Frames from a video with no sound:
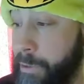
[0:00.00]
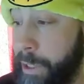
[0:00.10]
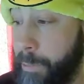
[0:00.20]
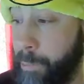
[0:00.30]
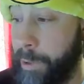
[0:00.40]

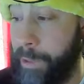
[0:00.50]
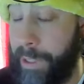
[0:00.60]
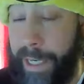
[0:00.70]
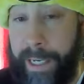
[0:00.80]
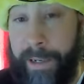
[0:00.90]
their appointment
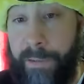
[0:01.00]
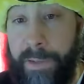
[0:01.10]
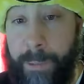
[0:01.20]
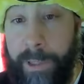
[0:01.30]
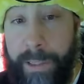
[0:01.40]
and
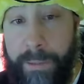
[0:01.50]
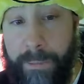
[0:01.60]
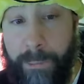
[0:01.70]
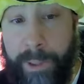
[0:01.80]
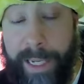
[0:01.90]
see what
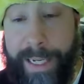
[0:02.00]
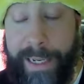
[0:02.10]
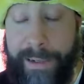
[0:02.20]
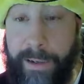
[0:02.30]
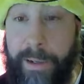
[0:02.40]
what they can
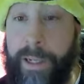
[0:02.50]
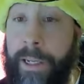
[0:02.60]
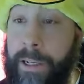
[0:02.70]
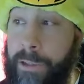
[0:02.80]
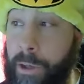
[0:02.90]
get done
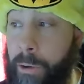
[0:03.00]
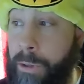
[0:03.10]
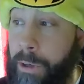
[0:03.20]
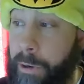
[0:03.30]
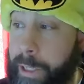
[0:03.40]
so
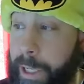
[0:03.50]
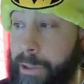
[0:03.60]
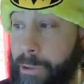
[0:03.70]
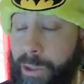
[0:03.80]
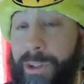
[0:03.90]
all you got to
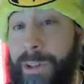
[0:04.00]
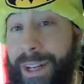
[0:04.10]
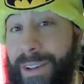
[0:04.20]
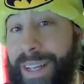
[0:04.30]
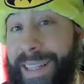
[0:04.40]
do is just click
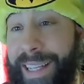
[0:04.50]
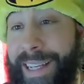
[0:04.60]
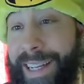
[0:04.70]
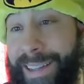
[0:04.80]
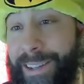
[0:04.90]
on that
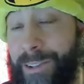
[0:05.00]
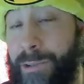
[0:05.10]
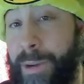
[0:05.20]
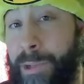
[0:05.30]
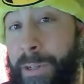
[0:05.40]
link in the
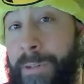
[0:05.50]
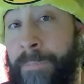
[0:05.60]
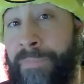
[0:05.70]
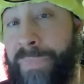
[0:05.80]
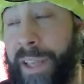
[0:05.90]
description
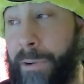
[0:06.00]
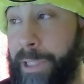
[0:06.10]
it'll